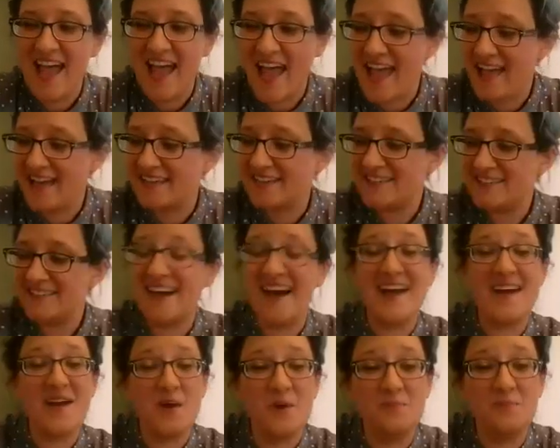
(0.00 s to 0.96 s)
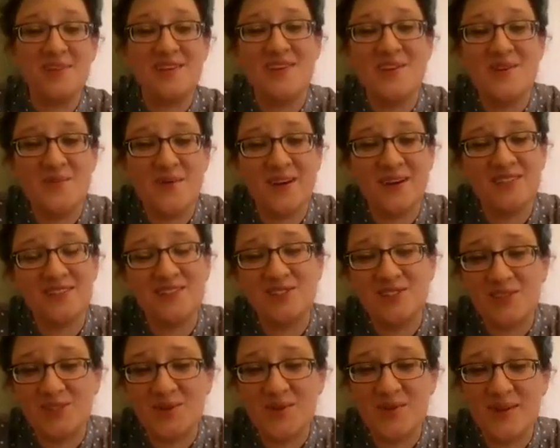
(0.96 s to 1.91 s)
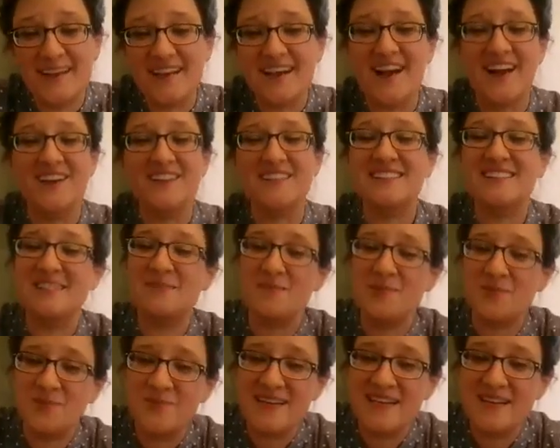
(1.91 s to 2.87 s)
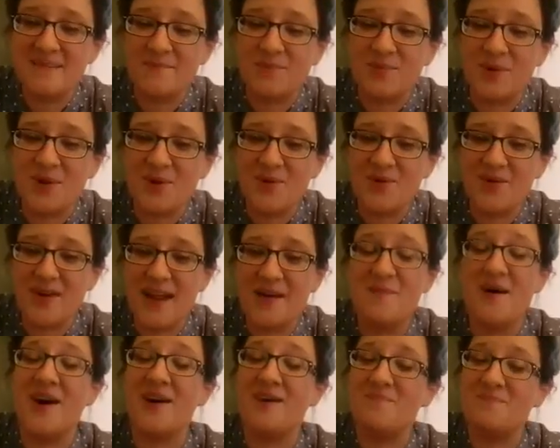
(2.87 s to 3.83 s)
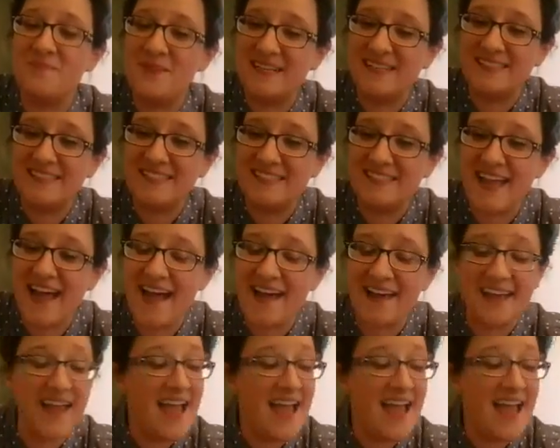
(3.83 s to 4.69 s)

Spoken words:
and I hope that you are enjoying our summer reading program on Beanstack